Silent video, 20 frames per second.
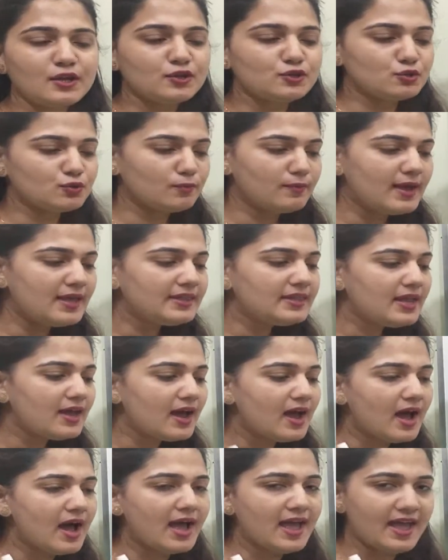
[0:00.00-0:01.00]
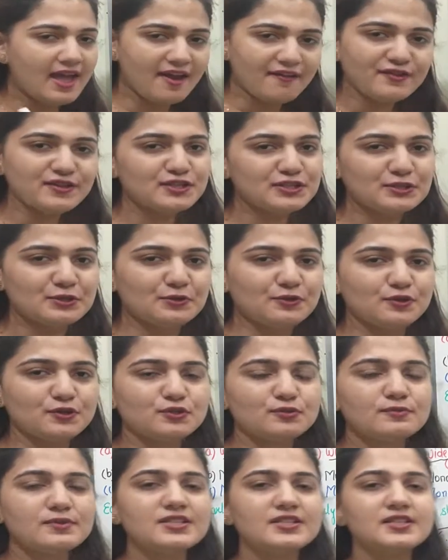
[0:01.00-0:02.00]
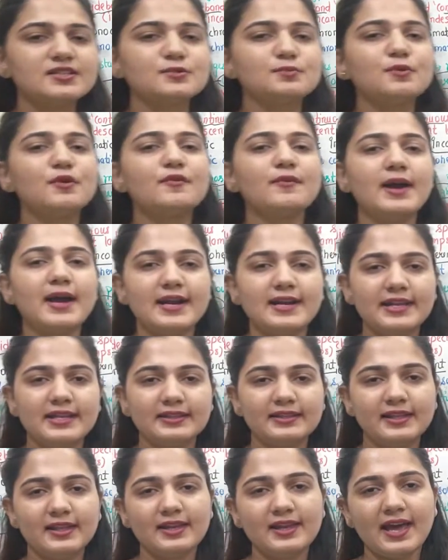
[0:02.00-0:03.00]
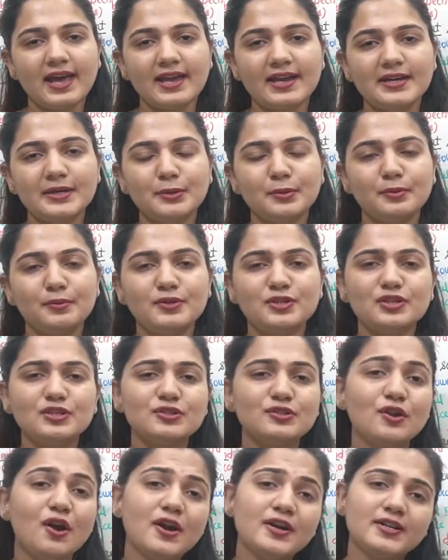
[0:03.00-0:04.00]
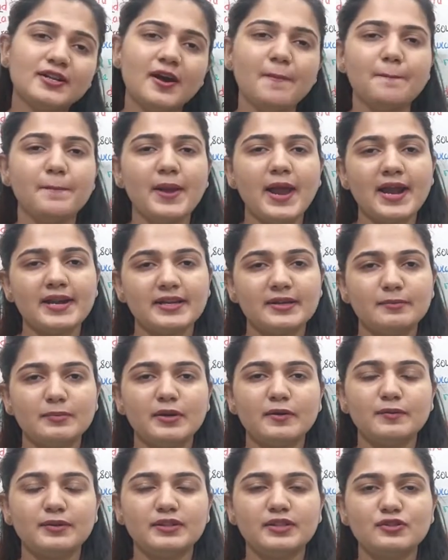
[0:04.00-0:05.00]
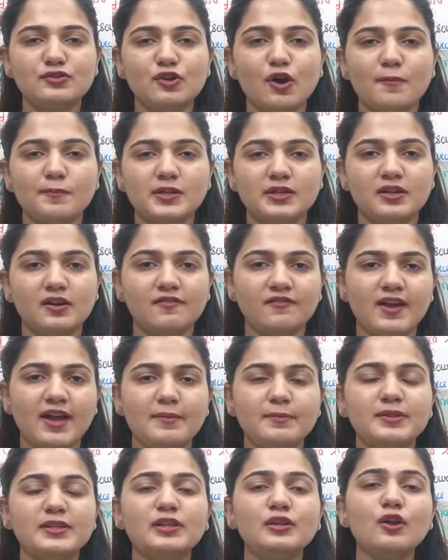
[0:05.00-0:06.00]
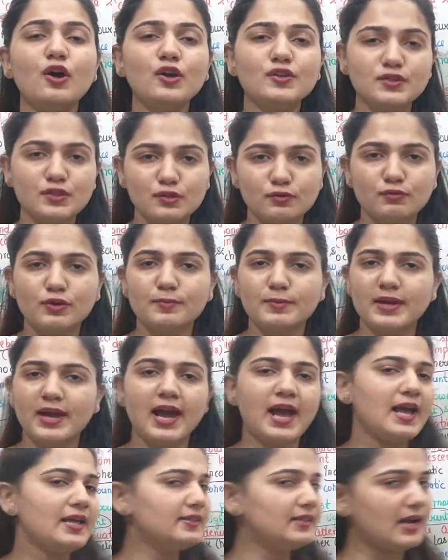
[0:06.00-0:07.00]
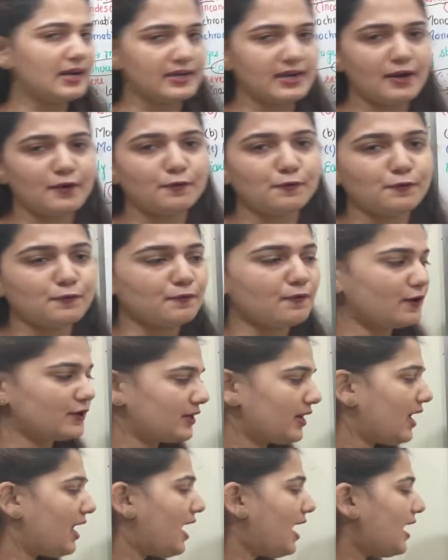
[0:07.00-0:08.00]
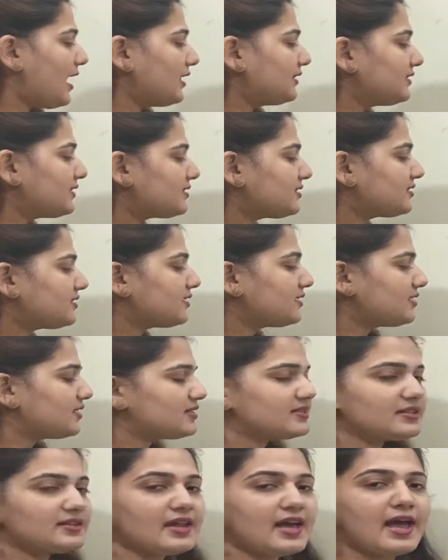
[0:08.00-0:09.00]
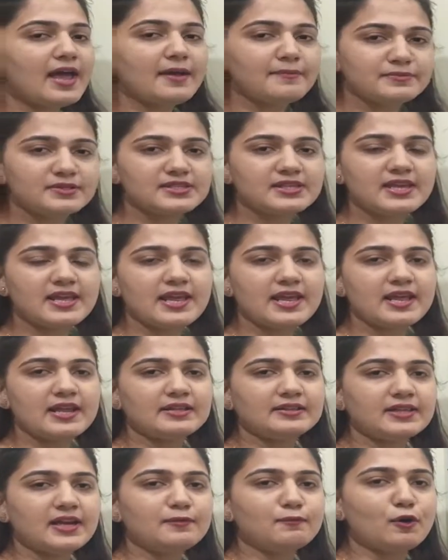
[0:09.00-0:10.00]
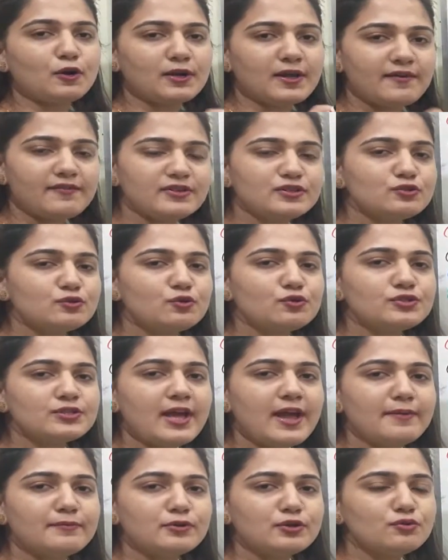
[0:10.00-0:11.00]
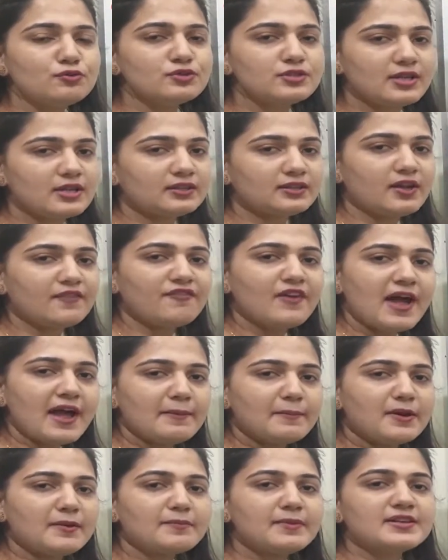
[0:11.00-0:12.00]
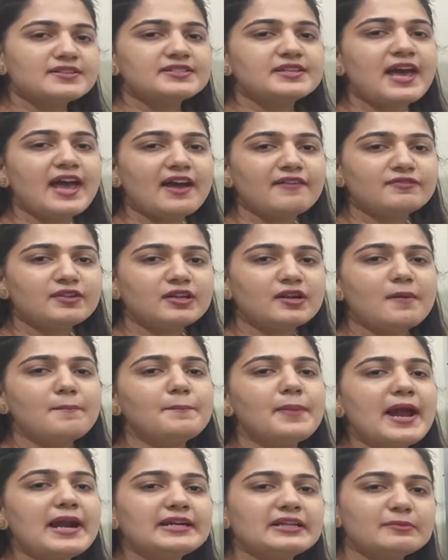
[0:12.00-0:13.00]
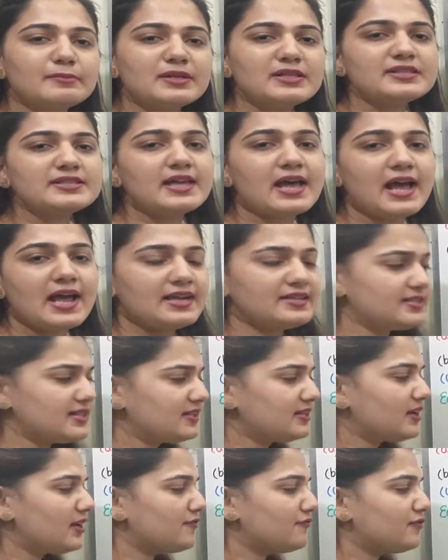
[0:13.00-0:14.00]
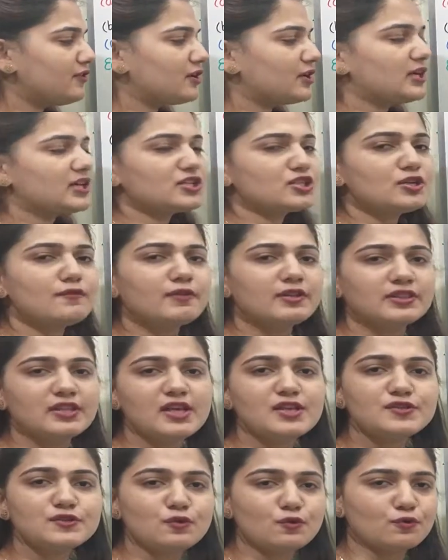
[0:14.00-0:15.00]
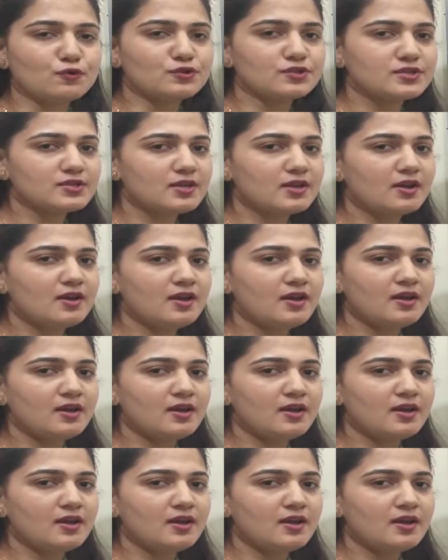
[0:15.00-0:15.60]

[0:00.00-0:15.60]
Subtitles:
So when I have a source which is providing the light which is not compatible with this optical fiber, the losses would be high. That I don't want. And this is the reason I am saying that whatever source I am using, the fiber must have the compatible size and configuration with the source